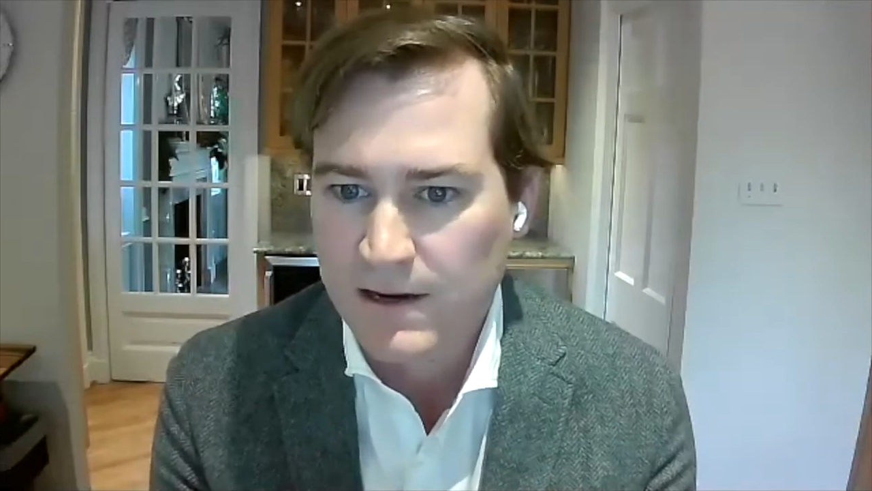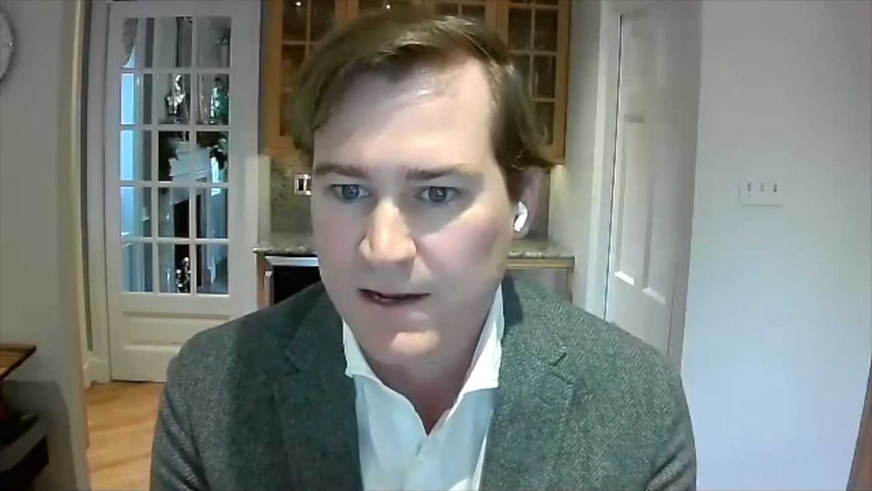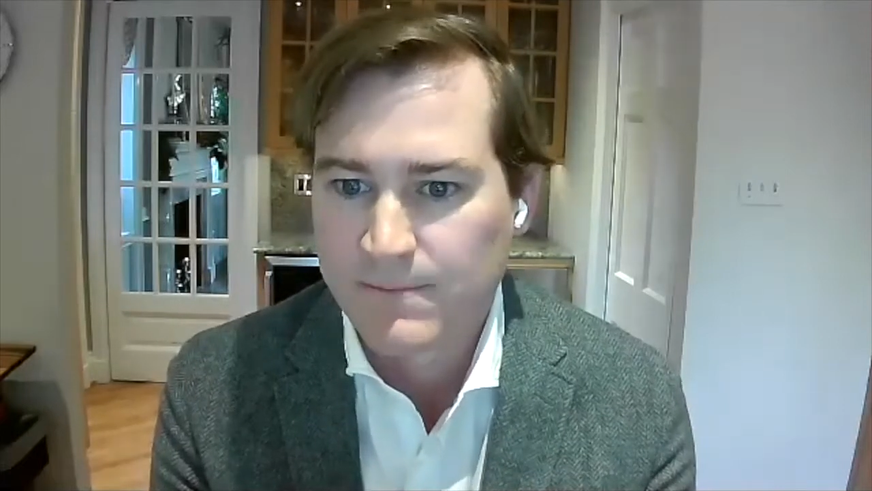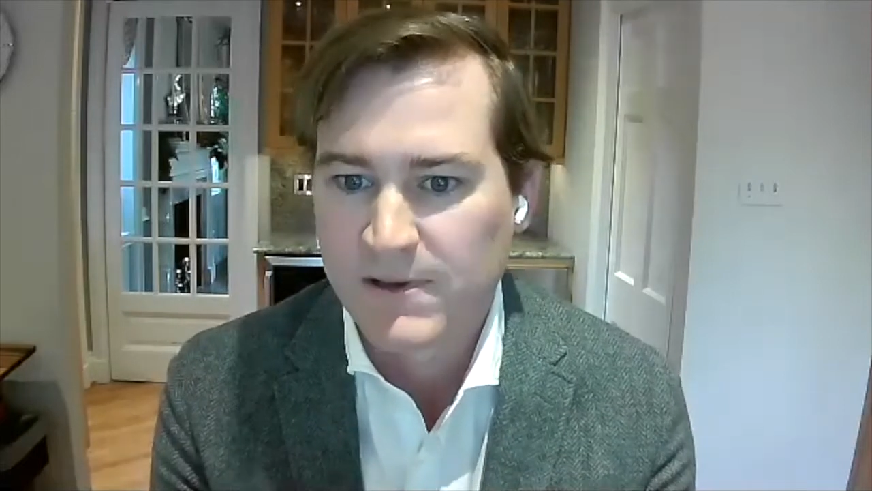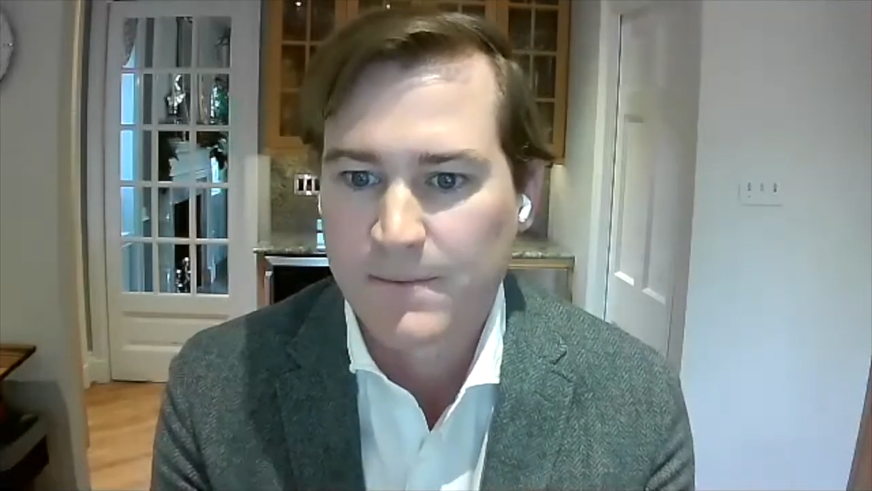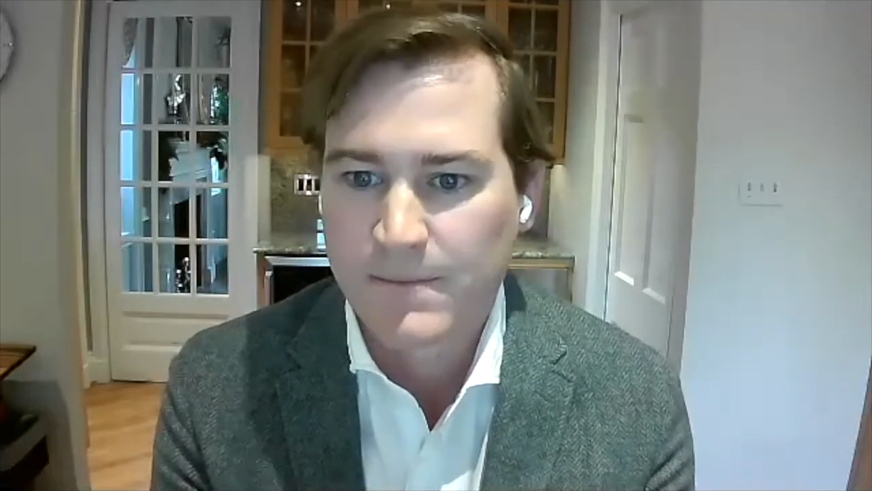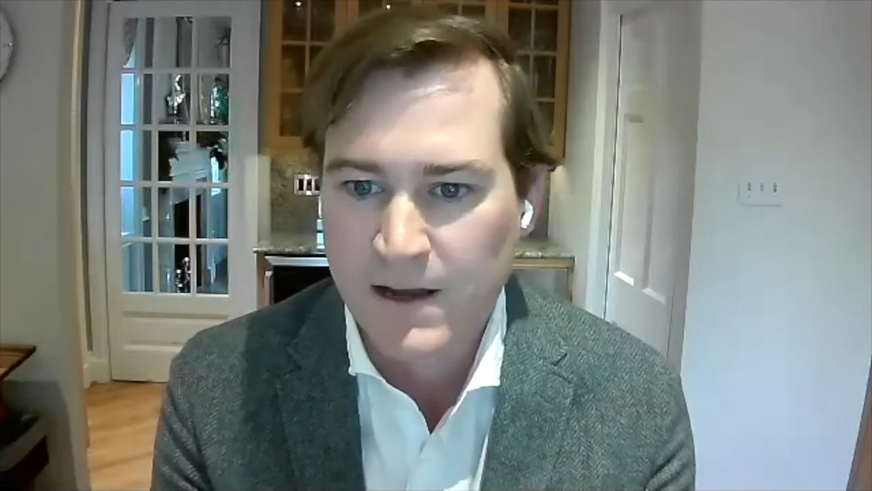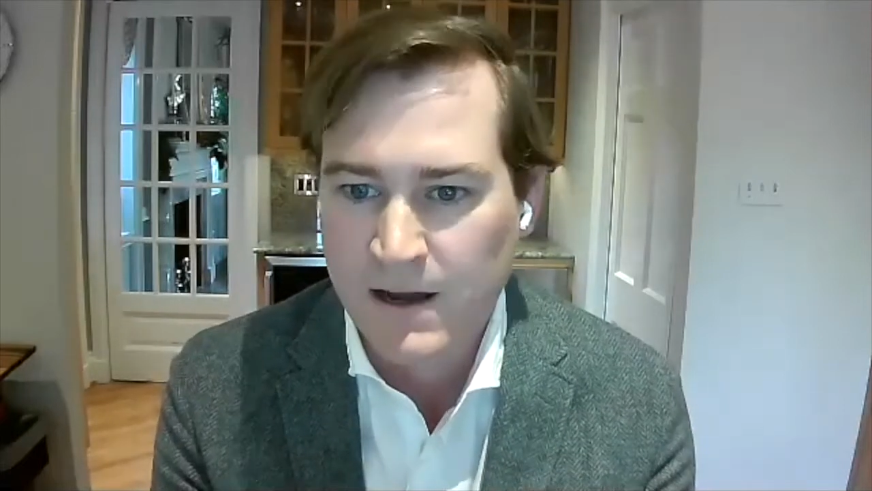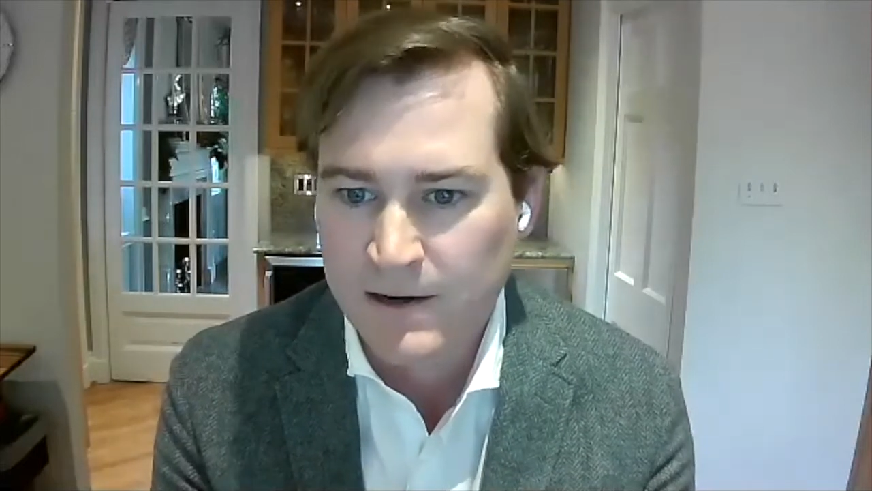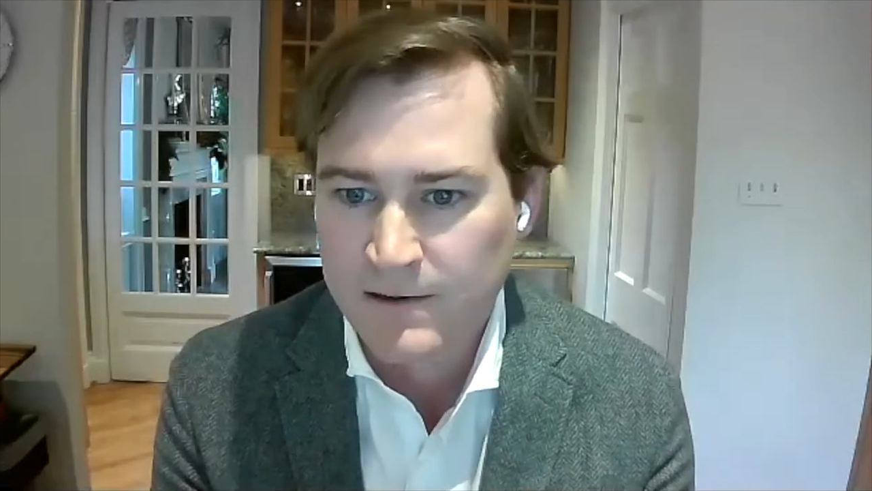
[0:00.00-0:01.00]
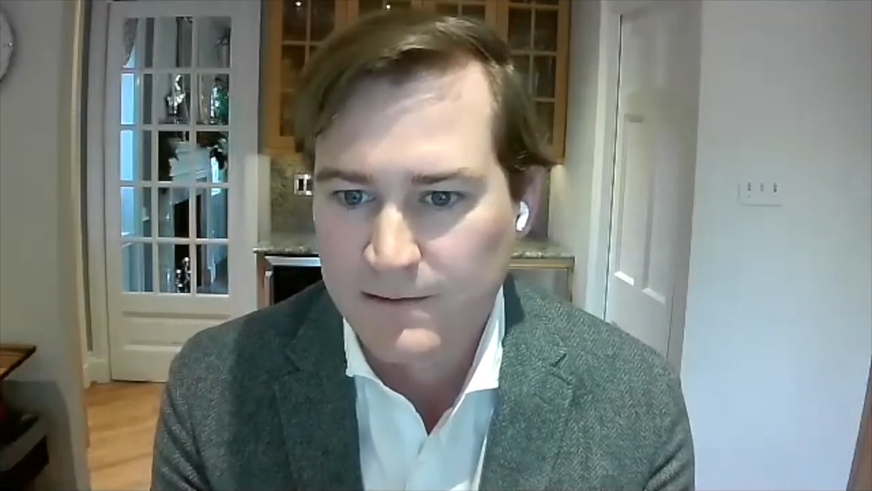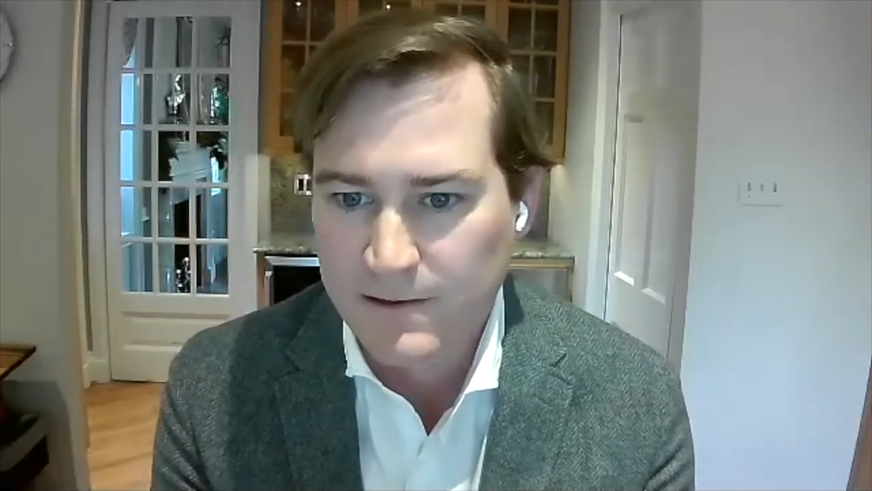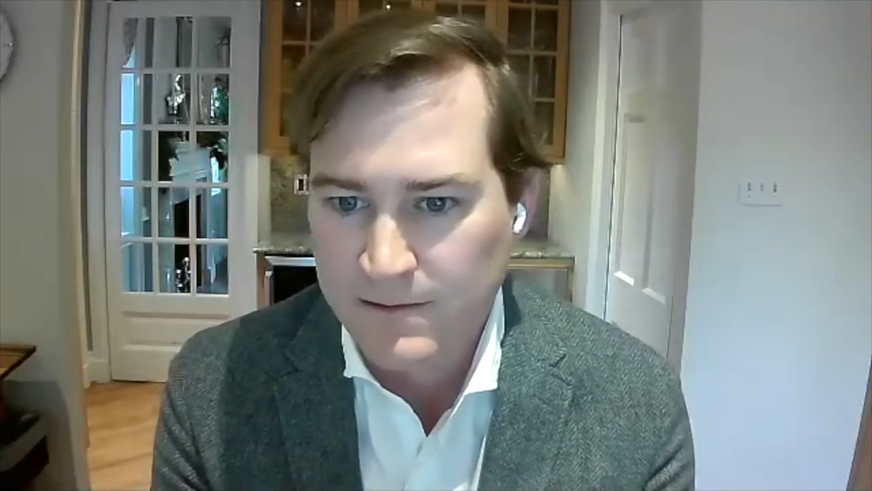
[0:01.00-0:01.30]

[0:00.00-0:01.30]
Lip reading: and him coming on